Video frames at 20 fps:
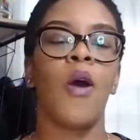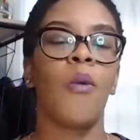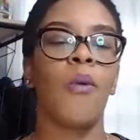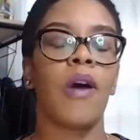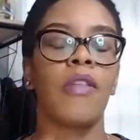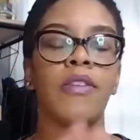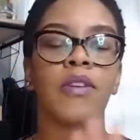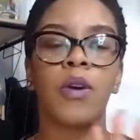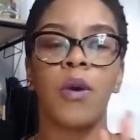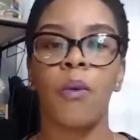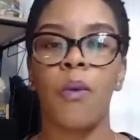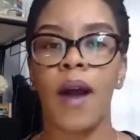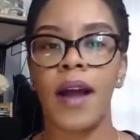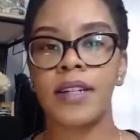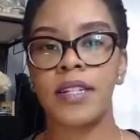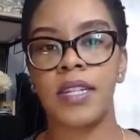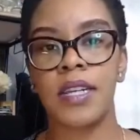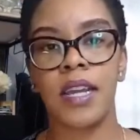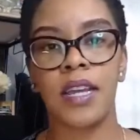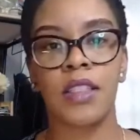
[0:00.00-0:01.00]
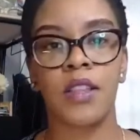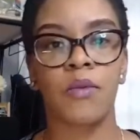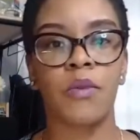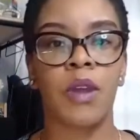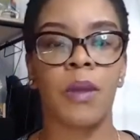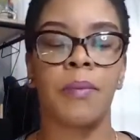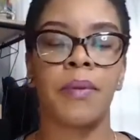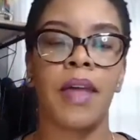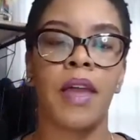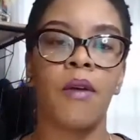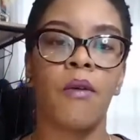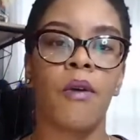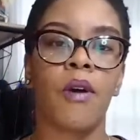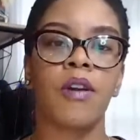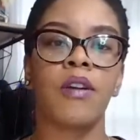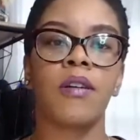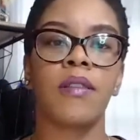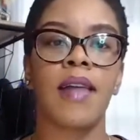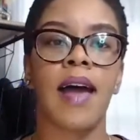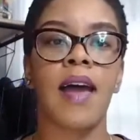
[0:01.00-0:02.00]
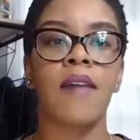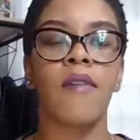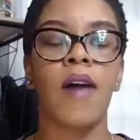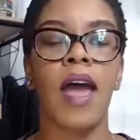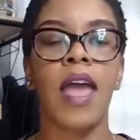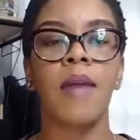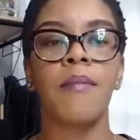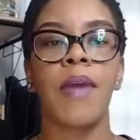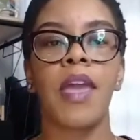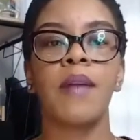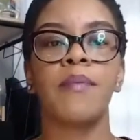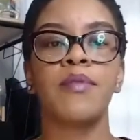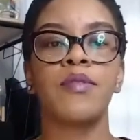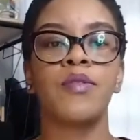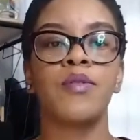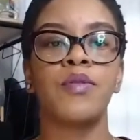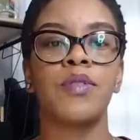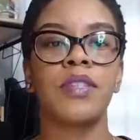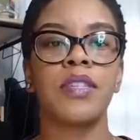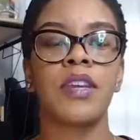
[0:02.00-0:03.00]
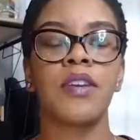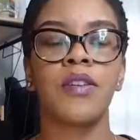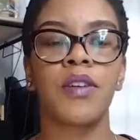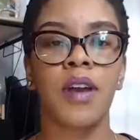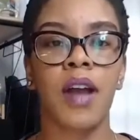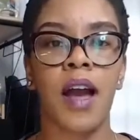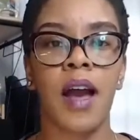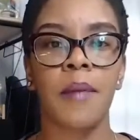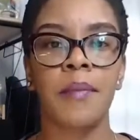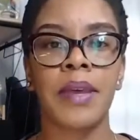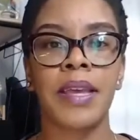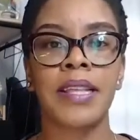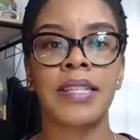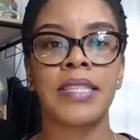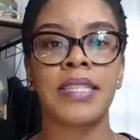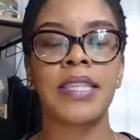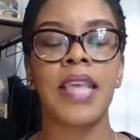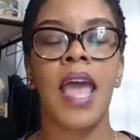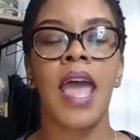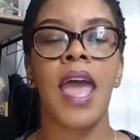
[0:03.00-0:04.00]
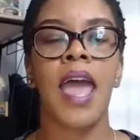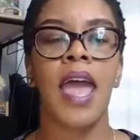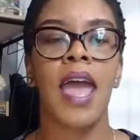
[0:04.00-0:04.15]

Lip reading: whether you're watching in the replay or you're live, I am able to see your comments